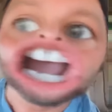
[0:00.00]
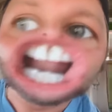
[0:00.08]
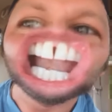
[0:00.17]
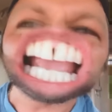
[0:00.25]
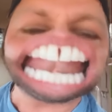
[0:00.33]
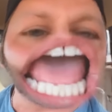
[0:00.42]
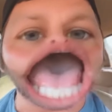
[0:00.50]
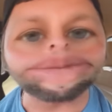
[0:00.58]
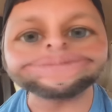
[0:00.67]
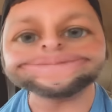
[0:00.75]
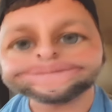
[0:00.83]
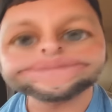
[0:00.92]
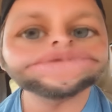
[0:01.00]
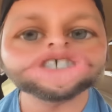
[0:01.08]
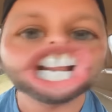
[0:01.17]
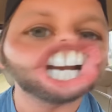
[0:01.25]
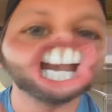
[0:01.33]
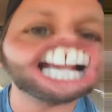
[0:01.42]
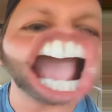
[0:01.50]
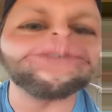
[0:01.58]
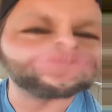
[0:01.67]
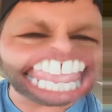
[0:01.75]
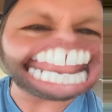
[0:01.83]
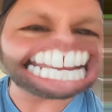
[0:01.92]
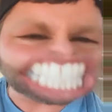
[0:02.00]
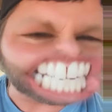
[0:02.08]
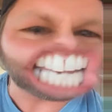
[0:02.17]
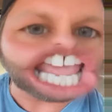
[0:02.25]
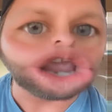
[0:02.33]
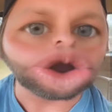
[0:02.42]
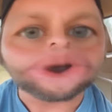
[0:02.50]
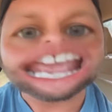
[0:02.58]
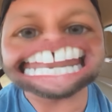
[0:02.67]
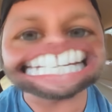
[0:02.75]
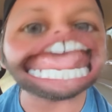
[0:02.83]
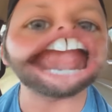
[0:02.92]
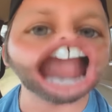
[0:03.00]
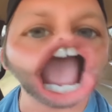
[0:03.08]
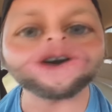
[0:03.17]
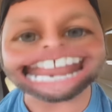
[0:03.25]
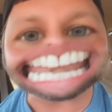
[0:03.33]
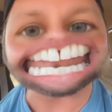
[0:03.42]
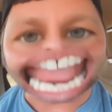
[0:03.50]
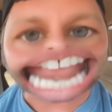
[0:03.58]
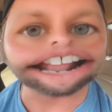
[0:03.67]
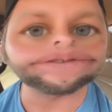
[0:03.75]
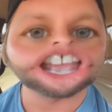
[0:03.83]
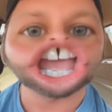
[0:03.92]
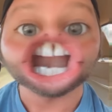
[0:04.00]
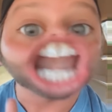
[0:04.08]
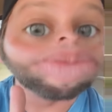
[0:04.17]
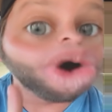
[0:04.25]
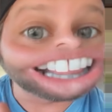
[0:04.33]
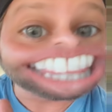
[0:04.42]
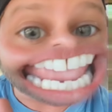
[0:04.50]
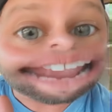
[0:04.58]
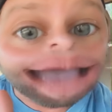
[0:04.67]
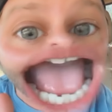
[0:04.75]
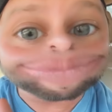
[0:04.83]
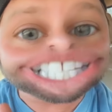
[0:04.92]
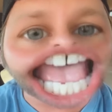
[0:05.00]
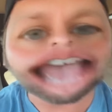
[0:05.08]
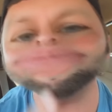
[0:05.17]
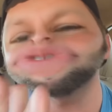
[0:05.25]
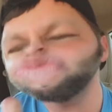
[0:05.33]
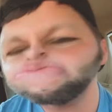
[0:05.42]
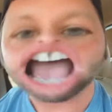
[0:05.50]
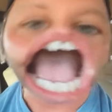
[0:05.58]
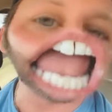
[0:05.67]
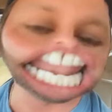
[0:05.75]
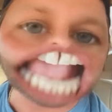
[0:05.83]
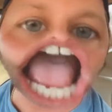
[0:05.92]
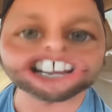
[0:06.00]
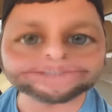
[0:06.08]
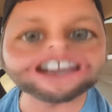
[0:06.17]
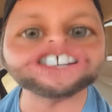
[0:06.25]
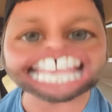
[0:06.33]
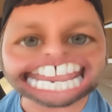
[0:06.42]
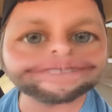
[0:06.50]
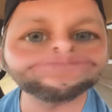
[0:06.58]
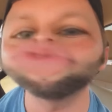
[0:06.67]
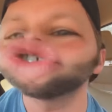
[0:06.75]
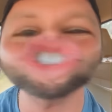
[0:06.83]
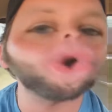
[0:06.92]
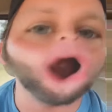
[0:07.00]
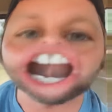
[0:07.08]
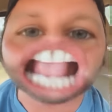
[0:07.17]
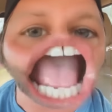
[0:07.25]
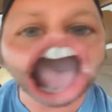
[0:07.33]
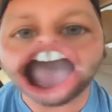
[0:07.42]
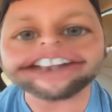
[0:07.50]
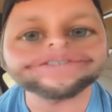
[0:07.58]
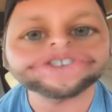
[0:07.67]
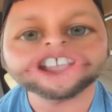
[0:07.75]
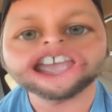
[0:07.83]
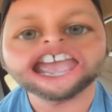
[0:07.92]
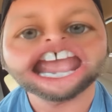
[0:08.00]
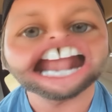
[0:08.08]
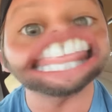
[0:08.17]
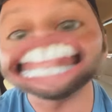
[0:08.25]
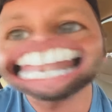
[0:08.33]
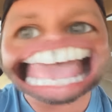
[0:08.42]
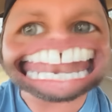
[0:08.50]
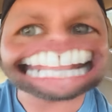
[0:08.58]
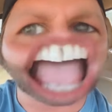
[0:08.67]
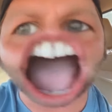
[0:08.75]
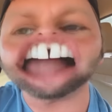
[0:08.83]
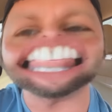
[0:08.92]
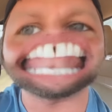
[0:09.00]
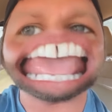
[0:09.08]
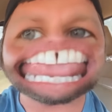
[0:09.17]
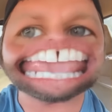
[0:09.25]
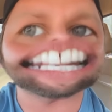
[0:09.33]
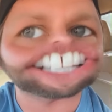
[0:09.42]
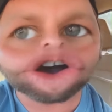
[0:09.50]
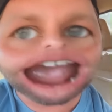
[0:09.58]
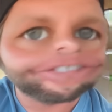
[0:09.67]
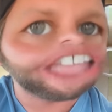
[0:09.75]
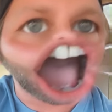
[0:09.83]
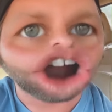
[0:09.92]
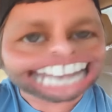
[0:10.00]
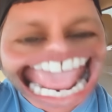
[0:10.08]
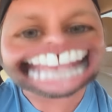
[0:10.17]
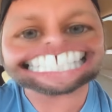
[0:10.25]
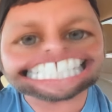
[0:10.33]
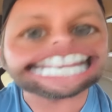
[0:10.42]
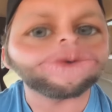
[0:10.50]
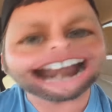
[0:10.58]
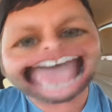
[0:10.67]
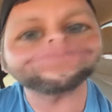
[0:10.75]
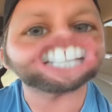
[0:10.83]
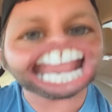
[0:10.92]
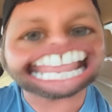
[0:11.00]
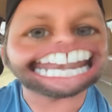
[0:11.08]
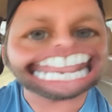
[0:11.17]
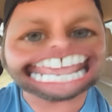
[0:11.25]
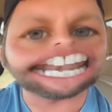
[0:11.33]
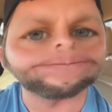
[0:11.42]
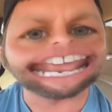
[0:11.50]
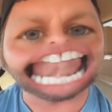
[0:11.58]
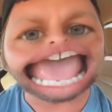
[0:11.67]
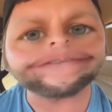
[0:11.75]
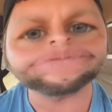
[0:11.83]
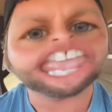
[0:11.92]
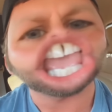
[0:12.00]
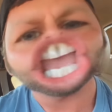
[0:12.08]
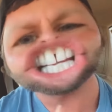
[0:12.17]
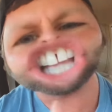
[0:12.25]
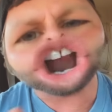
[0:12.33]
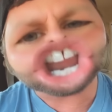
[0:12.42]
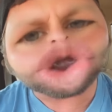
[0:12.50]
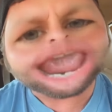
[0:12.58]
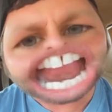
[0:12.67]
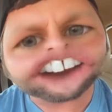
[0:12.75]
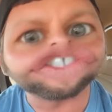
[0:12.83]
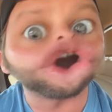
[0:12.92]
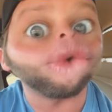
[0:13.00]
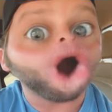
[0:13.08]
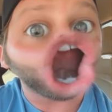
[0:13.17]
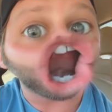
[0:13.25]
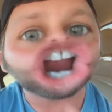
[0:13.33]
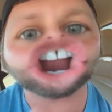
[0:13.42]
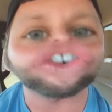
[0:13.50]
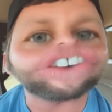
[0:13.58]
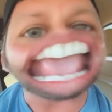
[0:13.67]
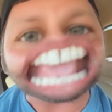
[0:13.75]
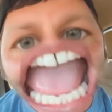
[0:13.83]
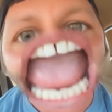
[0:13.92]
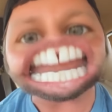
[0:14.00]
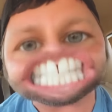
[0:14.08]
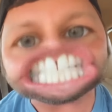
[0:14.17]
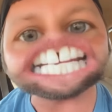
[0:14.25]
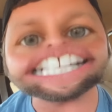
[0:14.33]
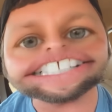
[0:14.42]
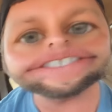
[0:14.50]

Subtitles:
Look it up. Look up things to do in Terre Haute, Indiana. Number one thing pops up. Holocaust Museum. Swear to God. Then the lady at the Holiday Inn is going to have the audacity when I'm checking in to be like, so are you here for work or vacation?